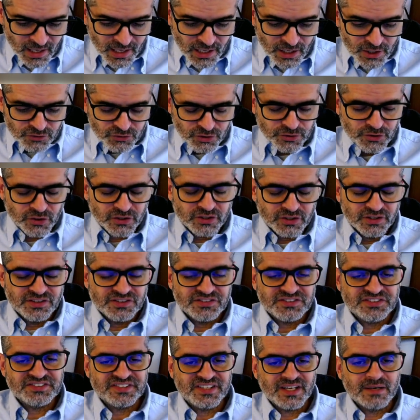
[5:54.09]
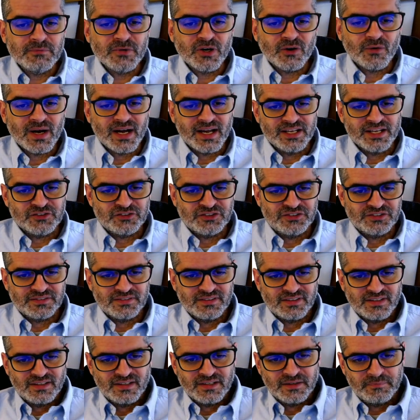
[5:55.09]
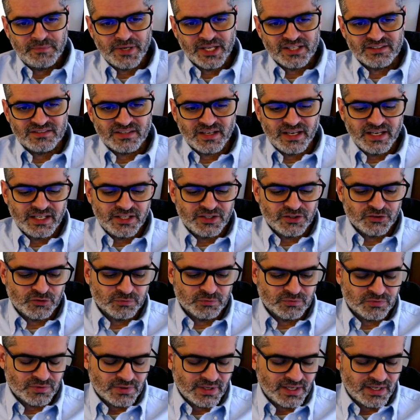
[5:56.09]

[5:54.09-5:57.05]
So you could summarize panpsychism